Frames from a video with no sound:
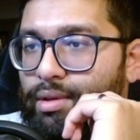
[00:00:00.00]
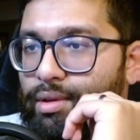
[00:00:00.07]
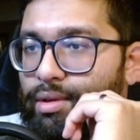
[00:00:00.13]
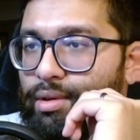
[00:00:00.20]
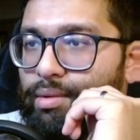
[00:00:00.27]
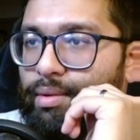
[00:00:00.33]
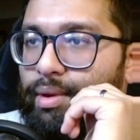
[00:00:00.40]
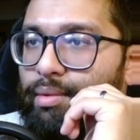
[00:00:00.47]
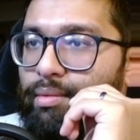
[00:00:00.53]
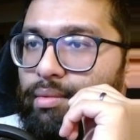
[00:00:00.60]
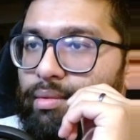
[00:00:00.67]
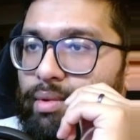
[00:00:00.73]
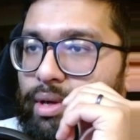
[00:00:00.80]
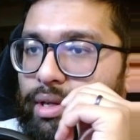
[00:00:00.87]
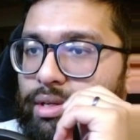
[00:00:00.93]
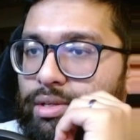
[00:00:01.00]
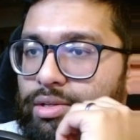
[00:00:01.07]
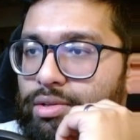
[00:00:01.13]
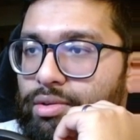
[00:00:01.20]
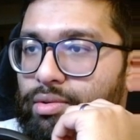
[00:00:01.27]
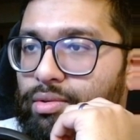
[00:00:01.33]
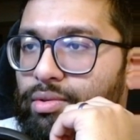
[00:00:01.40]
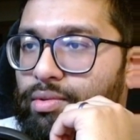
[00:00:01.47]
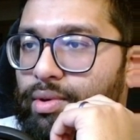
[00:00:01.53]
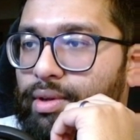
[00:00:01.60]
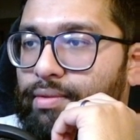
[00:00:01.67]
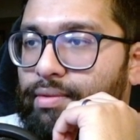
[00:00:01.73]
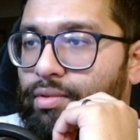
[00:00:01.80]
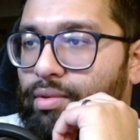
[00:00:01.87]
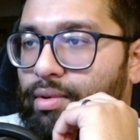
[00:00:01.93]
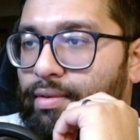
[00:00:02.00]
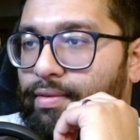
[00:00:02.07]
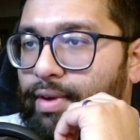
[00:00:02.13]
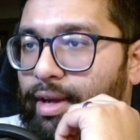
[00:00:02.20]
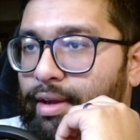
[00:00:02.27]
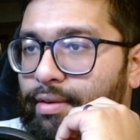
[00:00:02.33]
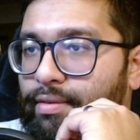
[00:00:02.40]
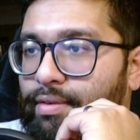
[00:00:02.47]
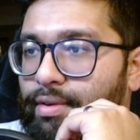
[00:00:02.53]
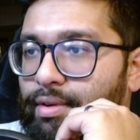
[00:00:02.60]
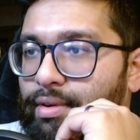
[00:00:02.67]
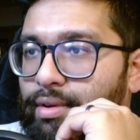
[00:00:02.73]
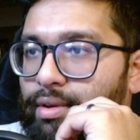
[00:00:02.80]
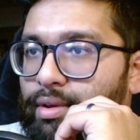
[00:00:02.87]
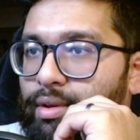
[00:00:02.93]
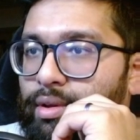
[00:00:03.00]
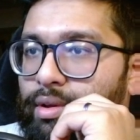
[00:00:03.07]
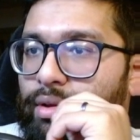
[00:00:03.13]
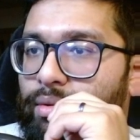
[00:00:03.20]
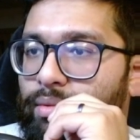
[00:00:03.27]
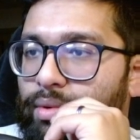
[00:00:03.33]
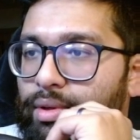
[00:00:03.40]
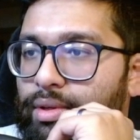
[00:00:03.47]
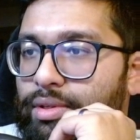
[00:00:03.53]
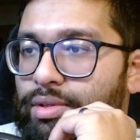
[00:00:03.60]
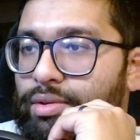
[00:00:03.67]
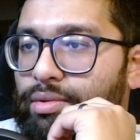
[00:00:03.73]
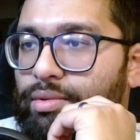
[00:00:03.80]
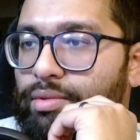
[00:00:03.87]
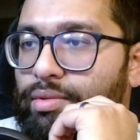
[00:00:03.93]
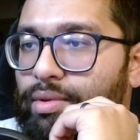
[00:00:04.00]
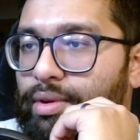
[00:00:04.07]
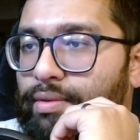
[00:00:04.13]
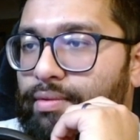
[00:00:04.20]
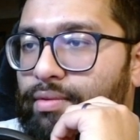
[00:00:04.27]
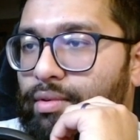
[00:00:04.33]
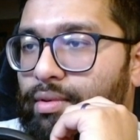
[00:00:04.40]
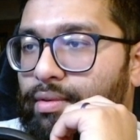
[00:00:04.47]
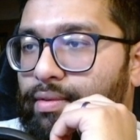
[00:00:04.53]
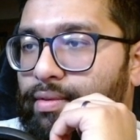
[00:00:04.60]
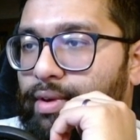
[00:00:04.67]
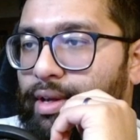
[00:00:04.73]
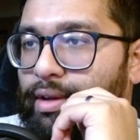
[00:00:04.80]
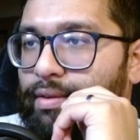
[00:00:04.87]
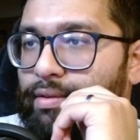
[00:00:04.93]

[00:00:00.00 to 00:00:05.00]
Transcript: No, wait. One, two, three, four, five. One, two, three, four, five,